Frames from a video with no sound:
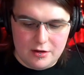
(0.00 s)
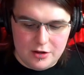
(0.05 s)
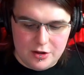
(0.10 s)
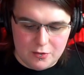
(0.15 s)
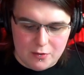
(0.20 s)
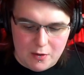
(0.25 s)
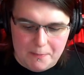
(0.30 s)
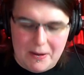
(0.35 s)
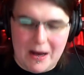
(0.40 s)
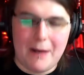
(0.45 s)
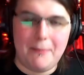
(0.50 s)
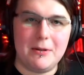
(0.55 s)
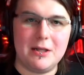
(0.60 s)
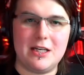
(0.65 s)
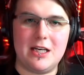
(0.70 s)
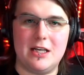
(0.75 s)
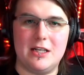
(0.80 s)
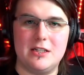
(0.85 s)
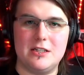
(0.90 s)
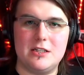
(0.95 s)
The
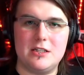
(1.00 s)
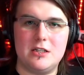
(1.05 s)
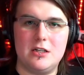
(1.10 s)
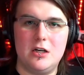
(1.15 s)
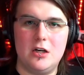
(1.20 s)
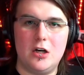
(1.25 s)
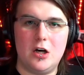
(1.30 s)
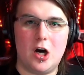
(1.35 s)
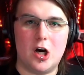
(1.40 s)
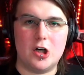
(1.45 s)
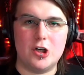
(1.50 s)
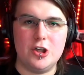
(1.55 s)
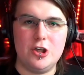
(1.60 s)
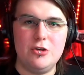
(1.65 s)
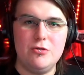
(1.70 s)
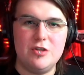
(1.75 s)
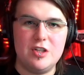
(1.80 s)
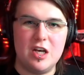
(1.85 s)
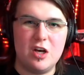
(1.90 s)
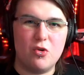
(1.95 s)
Republicans are
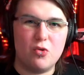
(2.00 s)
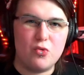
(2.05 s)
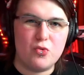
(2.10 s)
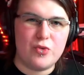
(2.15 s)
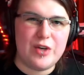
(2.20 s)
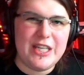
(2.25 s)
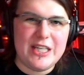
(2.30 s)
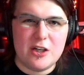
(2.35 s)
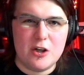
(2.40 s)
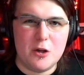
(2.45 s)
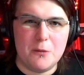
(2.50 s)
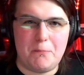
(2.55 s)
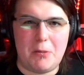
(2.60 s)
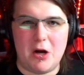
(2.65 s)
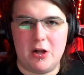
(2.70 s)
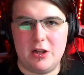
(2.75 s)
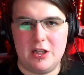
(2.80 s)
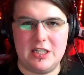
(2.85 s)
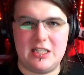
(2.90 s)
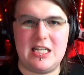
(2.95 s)
using
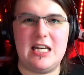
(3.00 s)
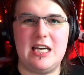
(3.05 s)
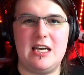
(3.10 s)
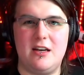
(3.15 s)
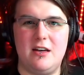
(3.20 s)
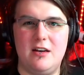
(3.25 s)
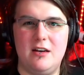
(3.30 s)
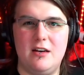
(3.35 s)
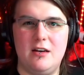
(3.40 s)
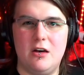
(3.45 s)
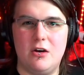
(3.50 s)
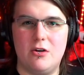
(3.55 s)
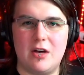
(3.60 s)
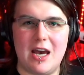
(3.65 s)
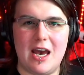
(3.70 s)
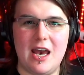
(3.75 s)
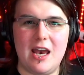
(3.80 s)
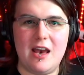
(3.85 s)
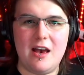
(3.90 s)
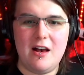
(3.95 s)
realpolitik
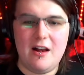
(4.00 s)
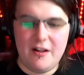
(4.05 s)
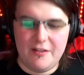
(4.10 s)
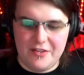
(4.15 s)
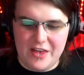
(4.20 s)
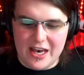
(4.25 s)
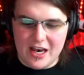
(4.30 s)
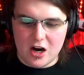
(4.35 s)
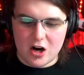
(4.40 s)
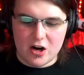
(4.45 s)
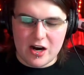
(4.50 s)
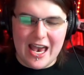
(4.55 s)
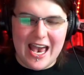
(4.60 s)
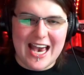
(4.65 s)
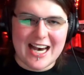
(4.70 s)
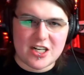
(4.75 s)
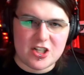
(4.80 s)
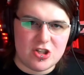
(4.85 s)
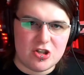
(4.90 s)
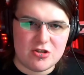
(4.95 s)
okay? They are
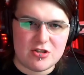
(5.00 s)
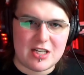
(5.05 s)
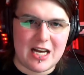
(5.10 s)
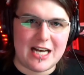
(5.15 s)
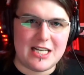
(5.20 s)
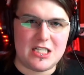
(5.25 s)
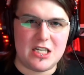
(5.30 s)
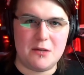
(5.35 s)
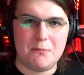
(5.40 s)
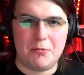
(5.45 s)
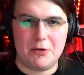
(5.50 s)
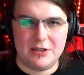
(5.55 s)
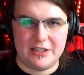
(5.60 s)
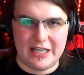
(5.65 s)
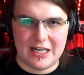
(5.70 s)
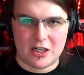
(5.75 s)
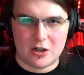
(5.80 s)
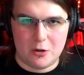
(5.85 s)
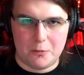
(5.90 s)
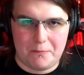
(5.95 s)
exercising
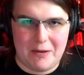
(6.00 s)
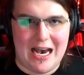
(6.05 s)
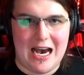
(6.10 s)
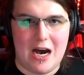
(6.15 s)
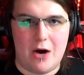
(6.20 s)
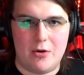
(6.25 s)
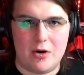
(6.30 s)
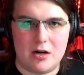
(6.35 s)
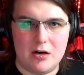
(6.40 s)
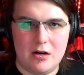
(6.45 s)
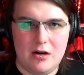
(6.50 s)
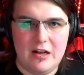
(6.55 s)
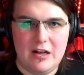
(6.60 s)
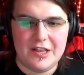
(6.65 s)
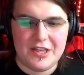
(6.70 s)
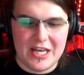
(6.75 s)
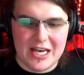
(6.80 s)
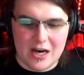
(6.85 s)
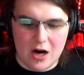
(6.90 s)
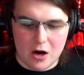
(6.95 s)
political power.
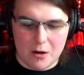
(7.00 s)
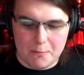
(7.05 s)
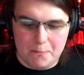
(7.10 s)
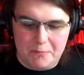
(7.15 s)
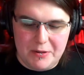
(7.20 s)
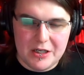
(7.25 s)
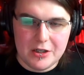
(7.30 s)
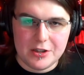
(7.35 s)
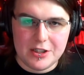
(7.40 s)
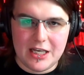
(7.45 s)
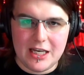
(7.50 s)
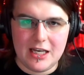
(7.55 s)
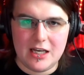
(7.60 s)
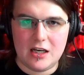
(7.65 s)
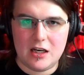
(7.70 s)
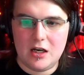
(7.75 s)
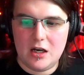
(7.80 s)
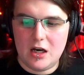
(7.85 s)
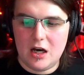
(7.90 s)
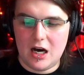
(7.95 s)
They are
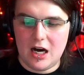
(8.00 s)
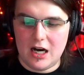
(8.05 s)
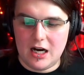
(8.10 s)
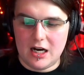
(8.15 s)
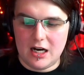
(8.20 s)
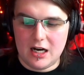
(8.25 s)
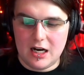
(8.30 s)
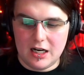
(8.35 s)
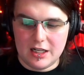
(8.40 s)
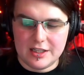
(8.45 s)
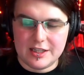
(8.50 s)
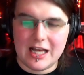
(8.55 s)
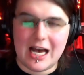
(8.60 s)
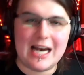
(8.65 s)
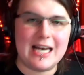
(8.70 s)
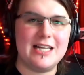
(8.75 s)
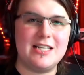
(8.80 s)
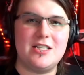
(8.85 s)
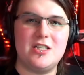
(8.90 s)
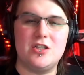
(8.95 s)
building uh,
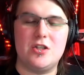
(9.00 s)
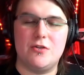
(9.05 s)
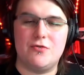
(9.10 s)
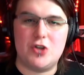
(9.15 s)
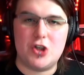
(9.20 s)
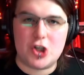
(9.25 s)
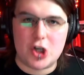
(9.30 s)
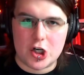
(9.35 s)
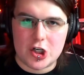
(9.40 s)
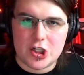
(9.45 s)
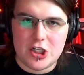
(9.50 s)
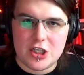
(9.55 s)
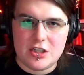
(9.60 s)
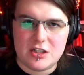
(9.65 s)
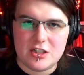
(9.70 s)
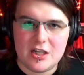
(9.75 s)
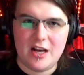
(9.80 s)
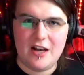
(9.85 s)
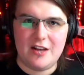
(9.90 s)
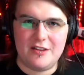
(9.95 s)
alliances of
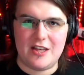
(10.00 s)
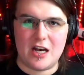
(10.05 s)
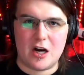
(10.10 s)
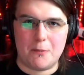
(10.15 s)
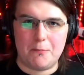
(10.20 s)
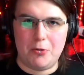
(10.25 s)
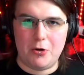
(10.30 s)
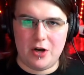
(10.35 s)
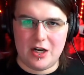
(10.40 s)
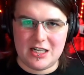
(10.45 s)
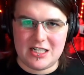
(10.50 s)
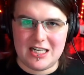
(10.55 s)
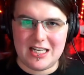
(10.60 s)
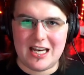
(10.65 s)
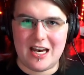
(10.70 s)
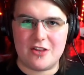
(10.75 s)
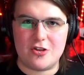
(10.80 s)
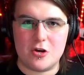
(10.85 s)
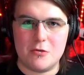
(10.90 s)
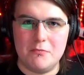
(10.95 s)
churches. They are putting
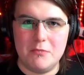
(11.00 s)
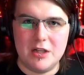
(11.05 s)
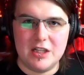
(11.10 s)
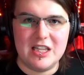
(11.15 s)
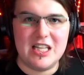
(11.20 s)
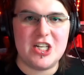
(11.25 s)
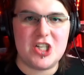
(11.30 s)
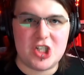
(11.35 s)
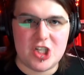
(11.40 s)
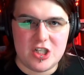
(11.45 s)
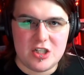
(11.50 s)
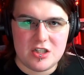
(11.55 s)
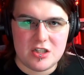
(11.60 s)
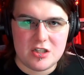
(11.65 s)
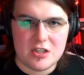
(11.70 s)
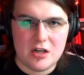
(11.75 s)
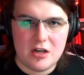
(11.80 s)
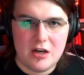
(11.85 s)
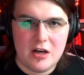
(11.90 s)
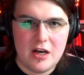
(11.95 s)
together
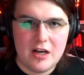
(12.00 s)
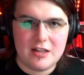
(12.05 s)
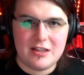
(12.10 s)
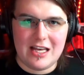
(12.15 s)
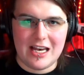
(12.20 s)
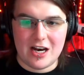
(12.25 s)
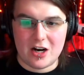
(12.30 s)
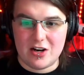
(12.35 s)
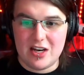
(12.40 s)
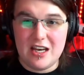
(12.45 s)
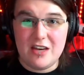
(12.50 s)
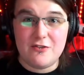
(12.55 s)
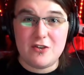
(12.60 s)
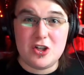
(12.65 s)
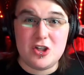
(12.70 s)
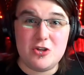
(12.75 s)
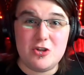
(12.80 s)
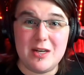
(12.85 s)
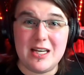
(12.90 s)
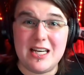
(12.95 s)
militias. They are
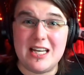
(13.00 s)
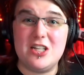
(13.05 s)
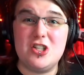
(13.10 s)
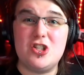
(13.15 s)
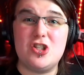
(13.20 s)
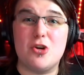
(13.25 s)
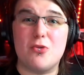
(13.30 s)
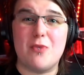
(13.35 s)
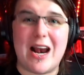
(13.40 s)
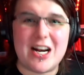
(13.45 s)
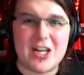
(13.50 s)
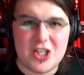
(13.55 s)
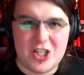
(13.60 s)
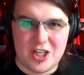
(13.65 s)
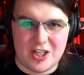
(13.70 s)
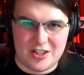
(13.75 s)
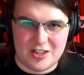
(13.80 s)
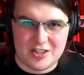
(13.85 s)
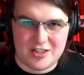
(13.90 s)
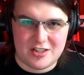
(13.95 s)
even doing
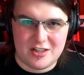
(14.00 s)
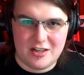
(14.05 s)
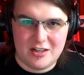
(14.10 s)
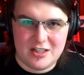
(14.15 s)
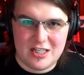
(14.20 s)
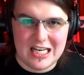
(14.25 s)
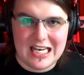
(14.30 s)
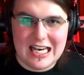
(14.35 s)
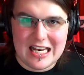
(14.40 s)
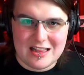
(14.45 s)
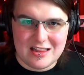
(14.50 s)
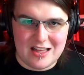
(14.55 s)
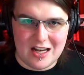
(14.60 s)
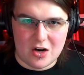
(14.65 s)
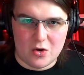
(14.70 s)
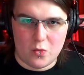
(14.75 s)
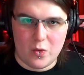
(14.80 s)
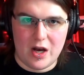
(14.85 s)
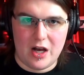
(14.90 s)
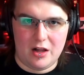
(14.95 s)
insurrections to get
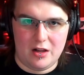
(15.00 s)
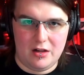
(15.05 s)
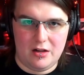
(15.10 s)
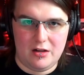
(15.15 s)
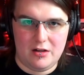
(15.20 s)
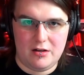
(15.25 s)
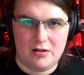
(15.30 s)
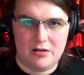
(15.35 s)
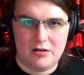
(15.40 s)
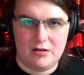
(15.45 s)
their will,